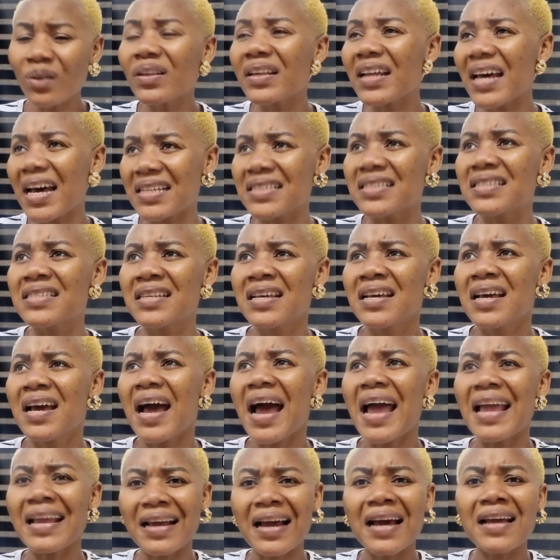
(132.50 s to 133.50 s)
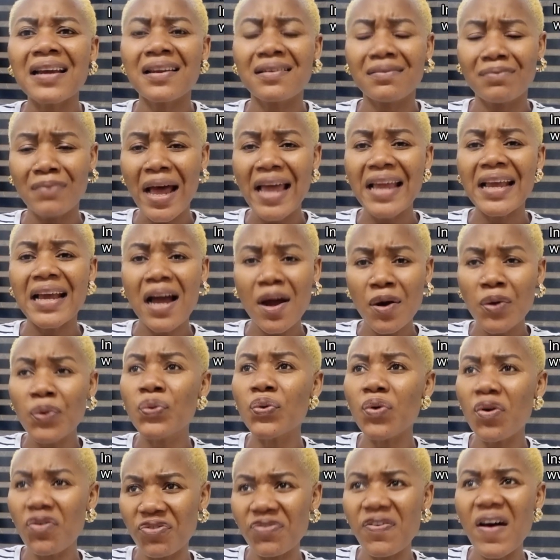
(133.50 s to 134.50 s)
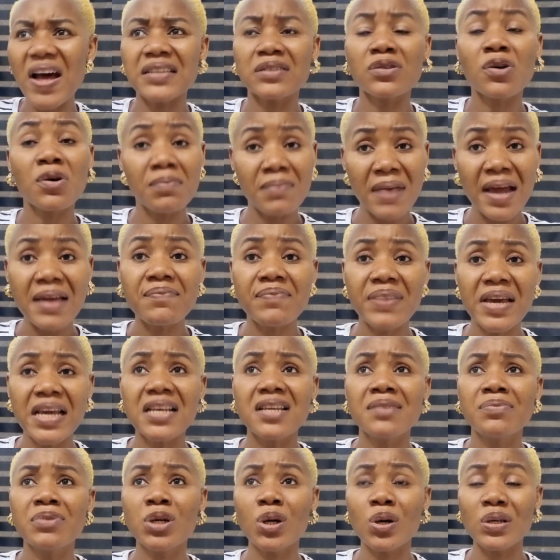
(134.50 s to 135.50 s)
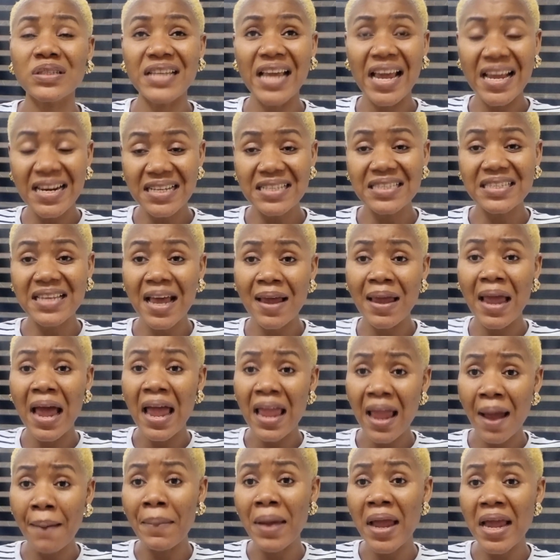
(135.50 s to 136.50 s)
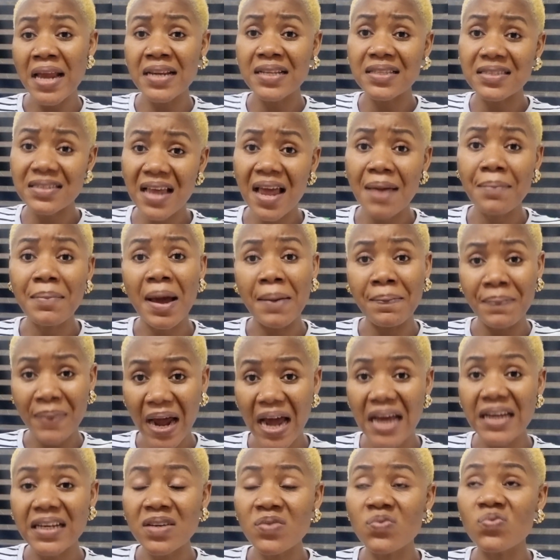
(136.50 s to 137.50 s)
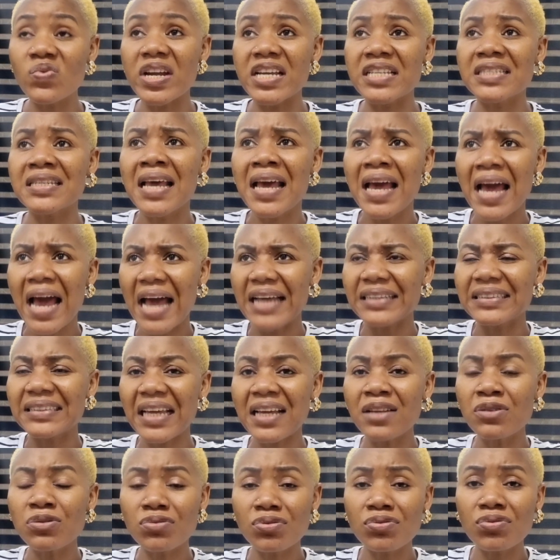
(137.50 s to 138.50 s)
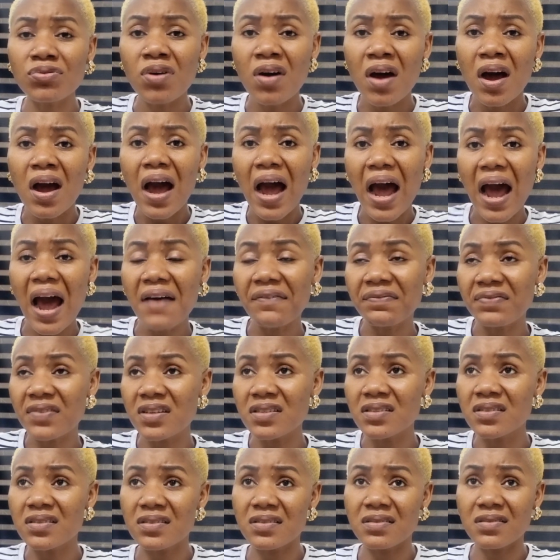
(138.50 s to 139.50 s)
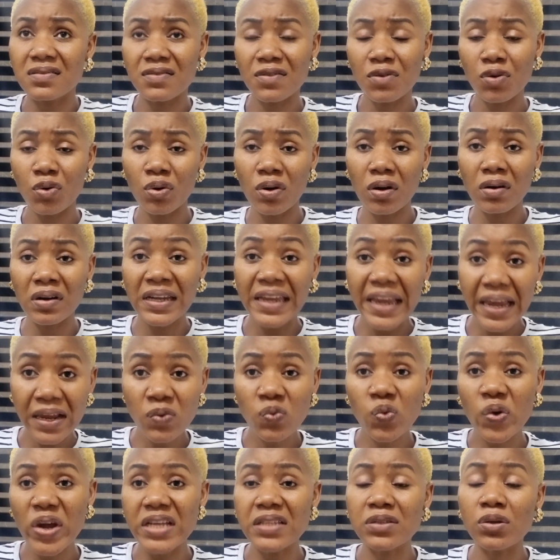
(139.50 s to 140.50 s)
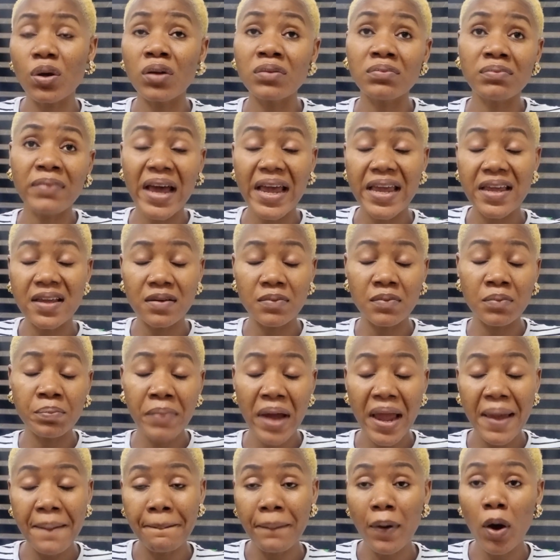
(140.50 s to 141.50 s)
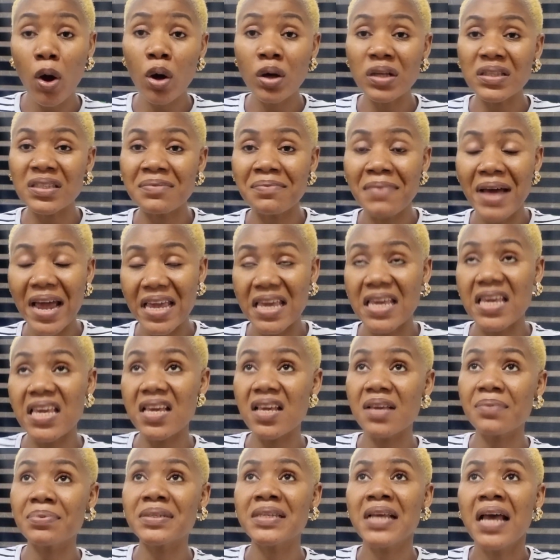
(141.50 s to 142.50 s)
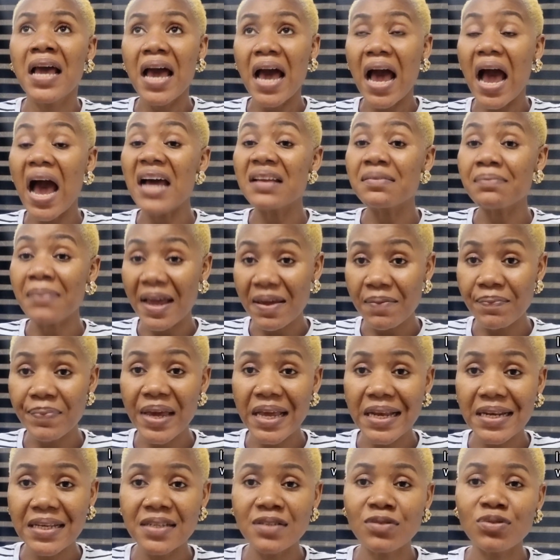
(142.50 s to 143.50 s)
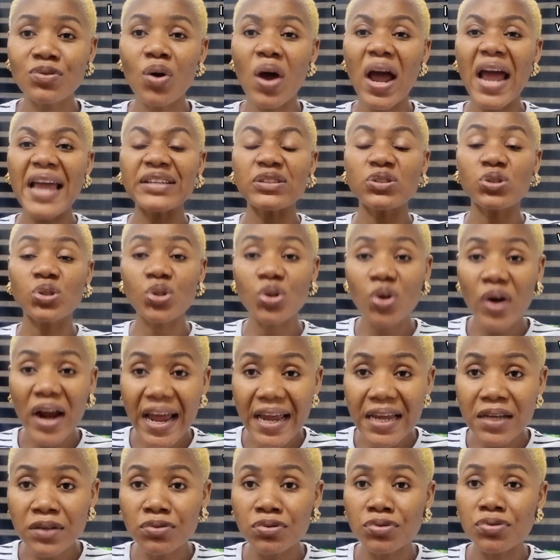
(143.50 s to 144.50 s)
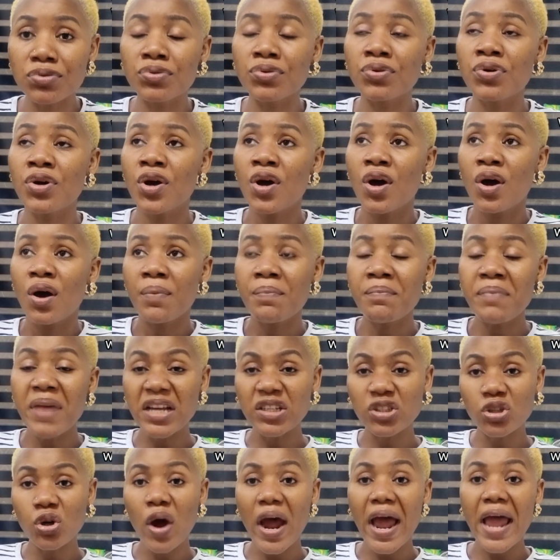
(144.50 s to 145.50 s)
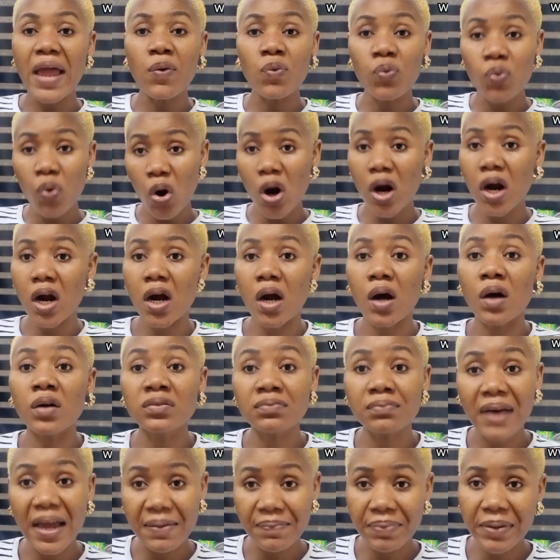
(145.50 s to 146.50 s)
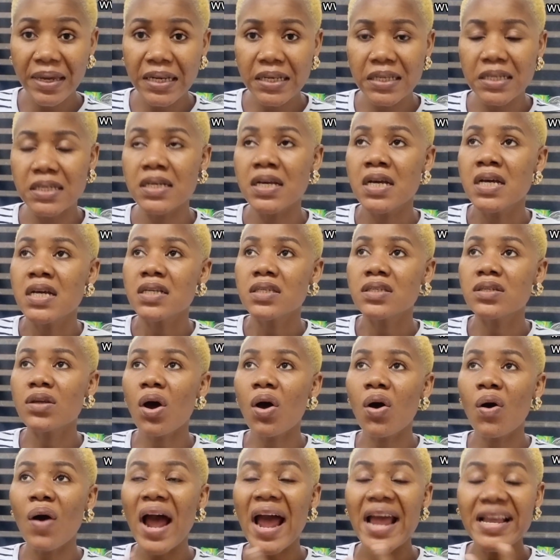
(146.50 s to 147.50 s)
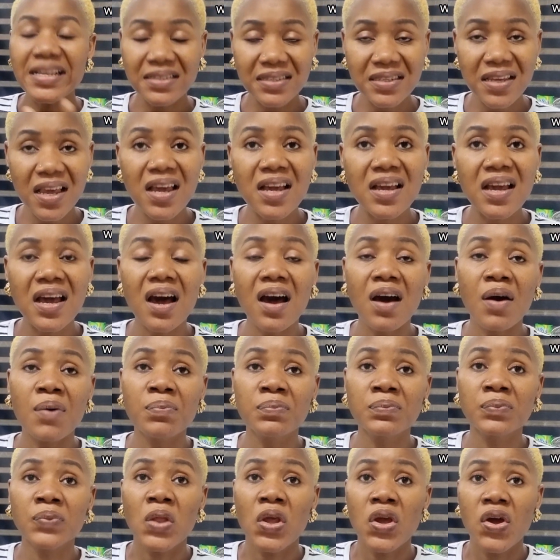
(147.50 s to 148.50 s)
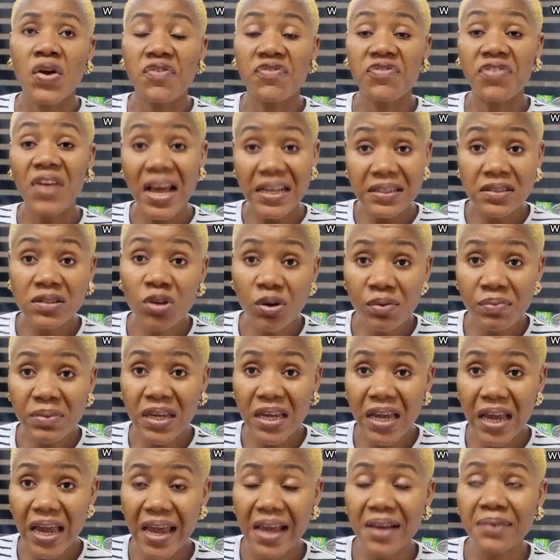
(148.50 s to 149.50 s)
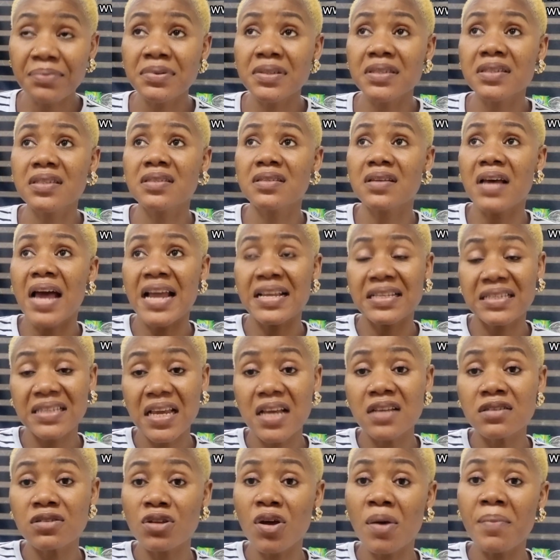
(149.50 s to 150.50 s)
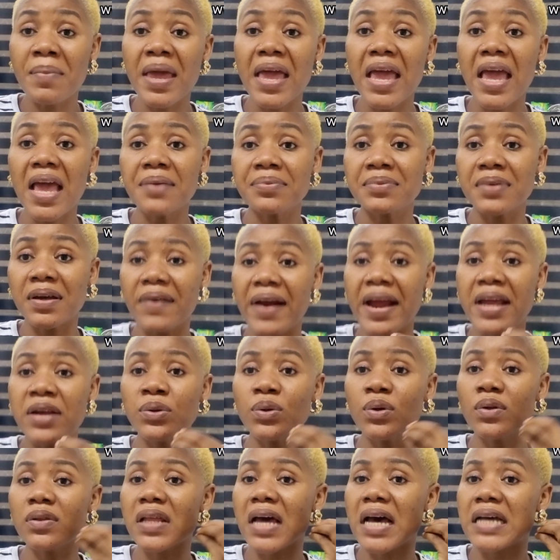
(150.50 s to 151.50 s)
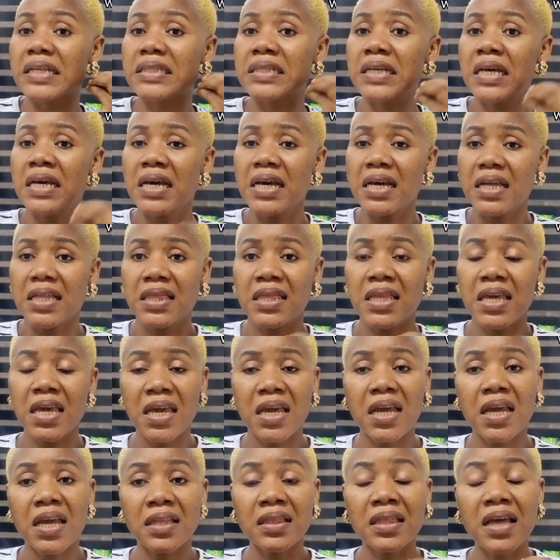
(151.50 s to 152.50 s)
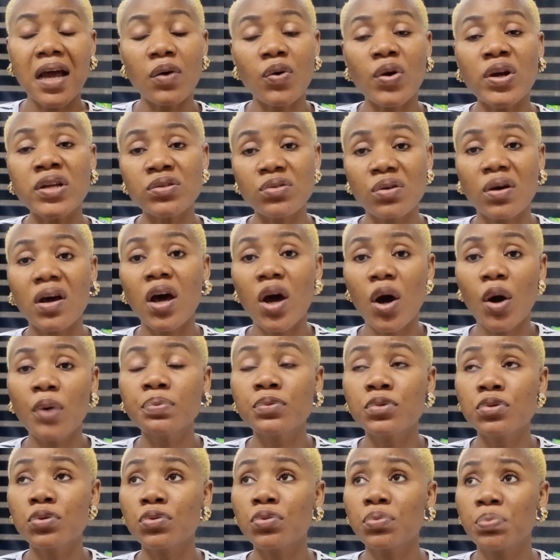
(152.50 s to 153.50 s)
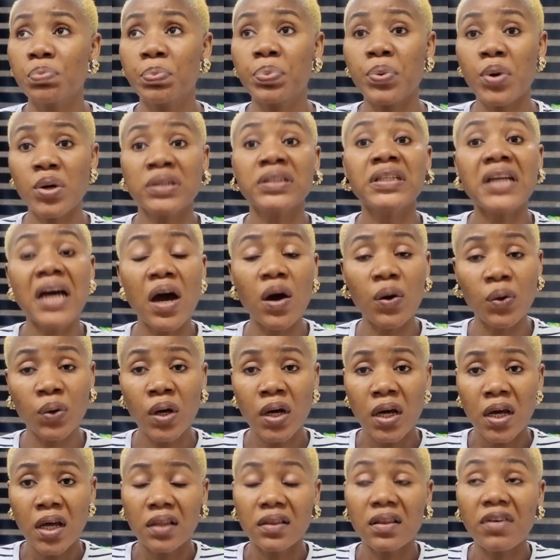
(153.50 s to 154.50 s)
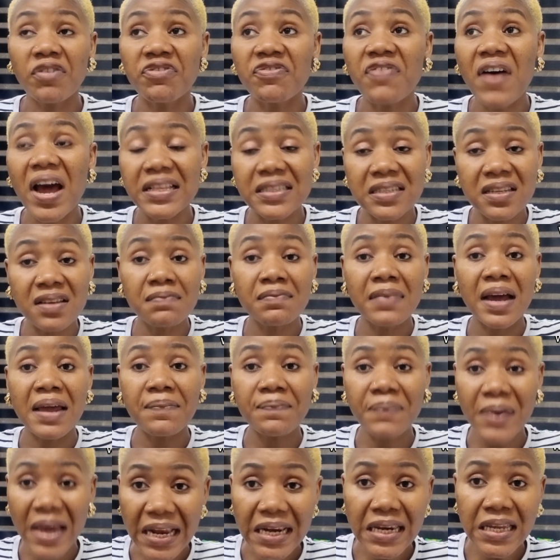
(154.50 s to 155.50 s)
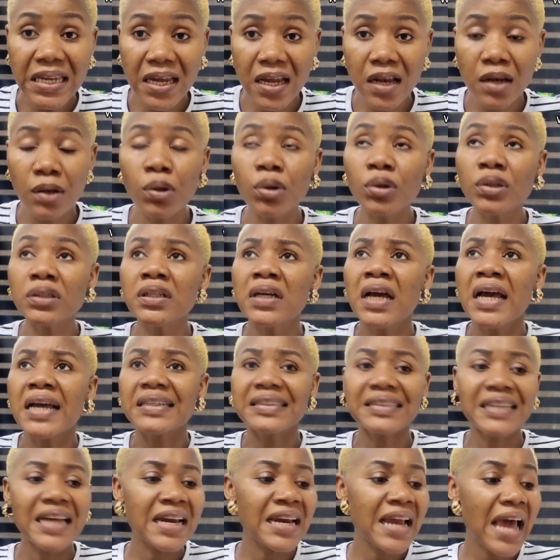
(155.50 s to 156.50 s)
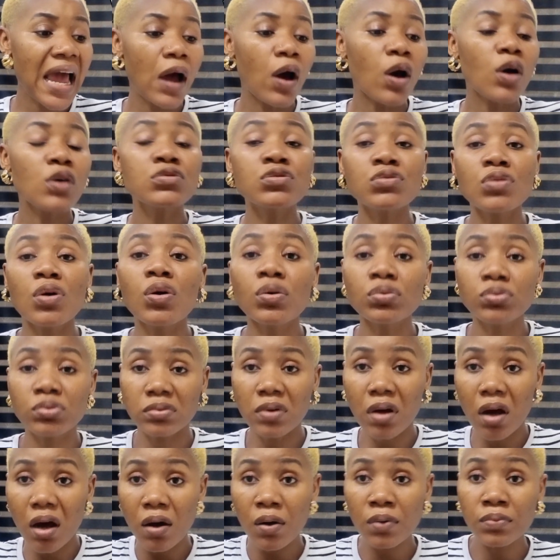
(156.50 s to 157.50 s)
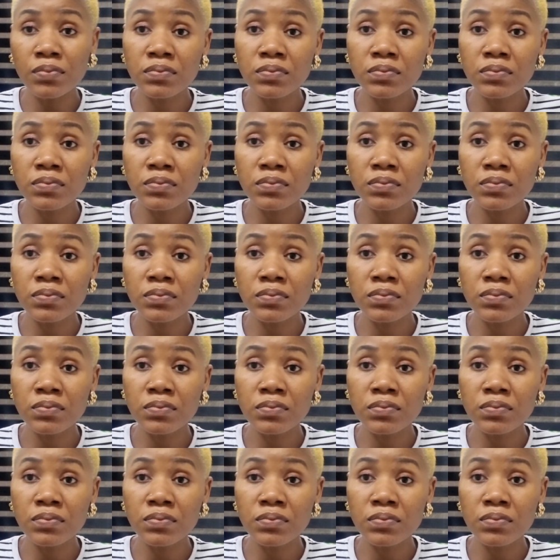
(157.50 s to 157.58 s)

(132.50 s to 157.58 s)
know that I can grow fat on my belly, because anytime I'm adding weight, I tend to have this gain weight on my butt, my hips, and my belly. So I try to make sure I work on my belly. So I take flat tummy herbs. I take some herbs that I know that they are going to help to burn down the fat in my belly alone. Then I also